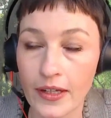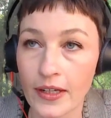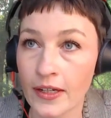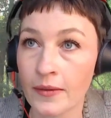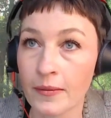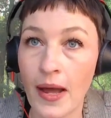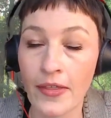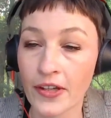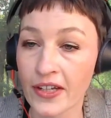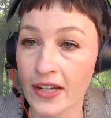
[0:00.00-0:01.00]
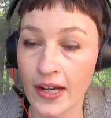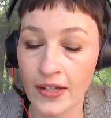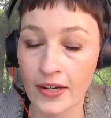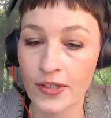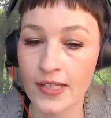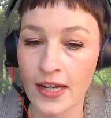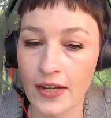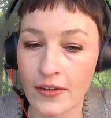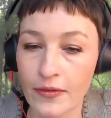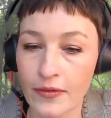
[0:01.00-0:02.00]
other countries
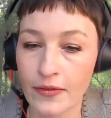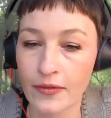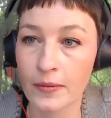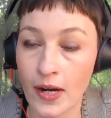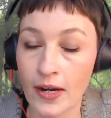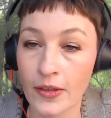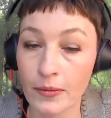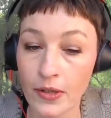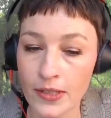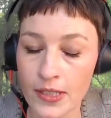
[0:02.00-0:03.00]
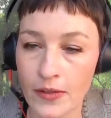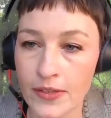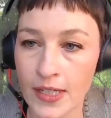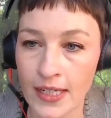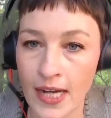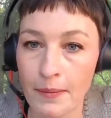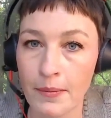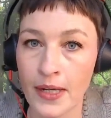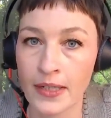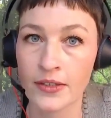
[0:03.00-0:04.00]
have or are in the process of setting up
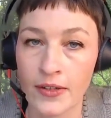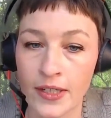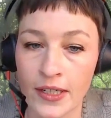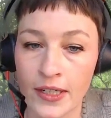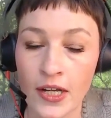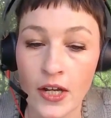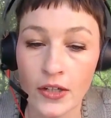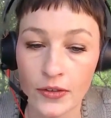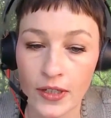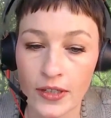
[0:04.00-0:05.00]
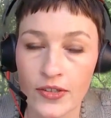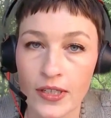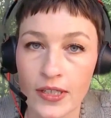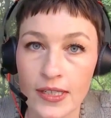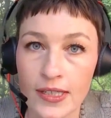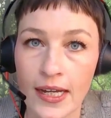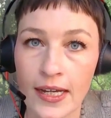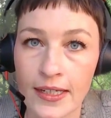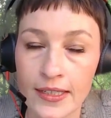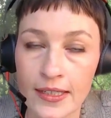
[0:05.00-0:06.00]
mandatory due diligence,
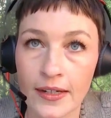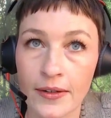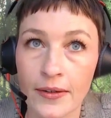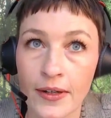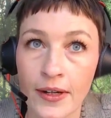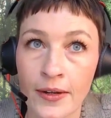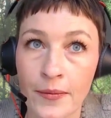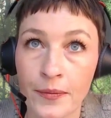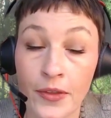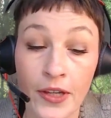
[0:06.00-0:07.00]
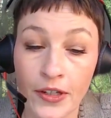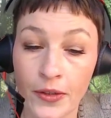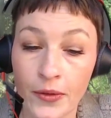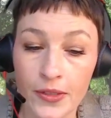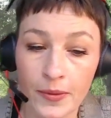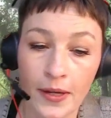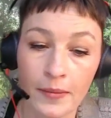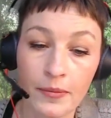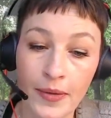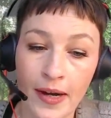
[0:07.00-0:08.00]
and the EU is
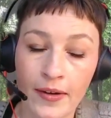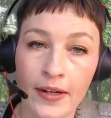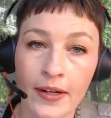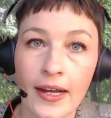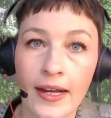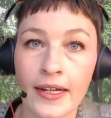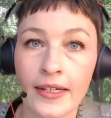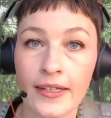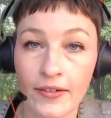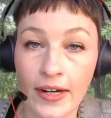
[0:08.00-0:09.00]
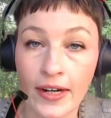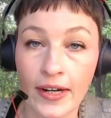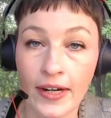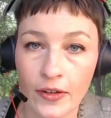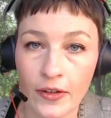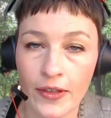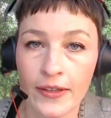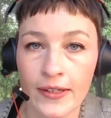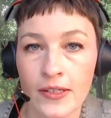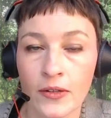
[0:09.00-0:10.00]
preparing a directive on
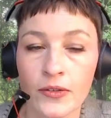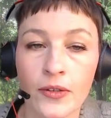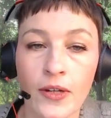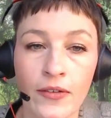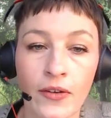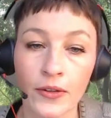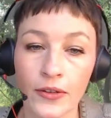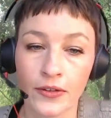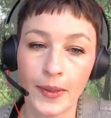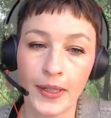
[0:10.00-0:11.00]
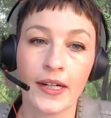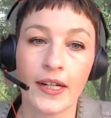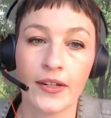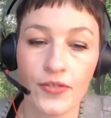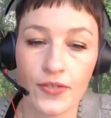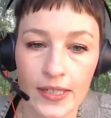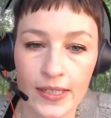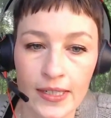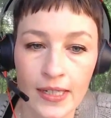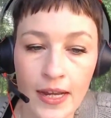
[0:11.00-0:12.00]
that's going to cover all European countries.